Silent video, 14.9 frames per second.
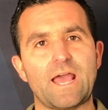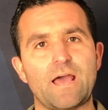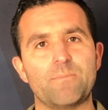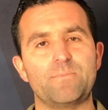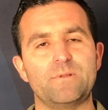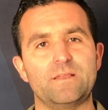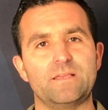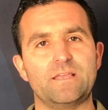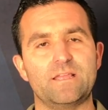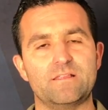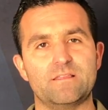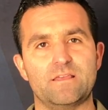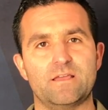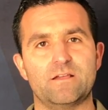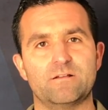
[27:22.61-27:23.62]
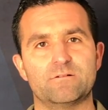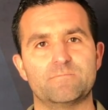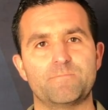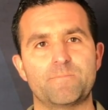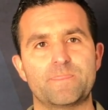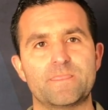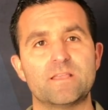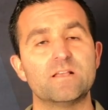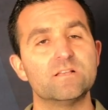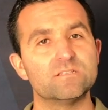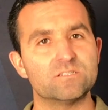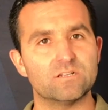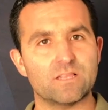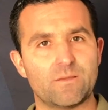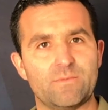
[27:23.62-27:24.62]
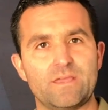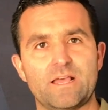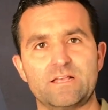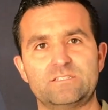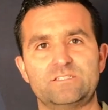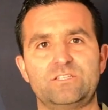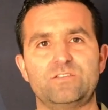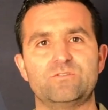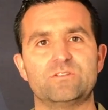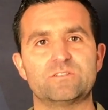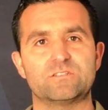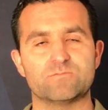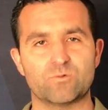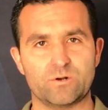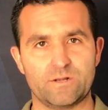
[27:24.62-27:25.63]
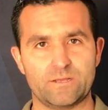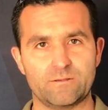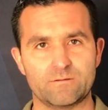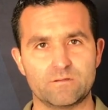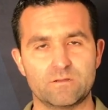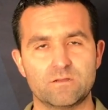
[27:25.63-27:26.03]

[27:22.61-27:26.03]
happening in there. So let me ask you this morning,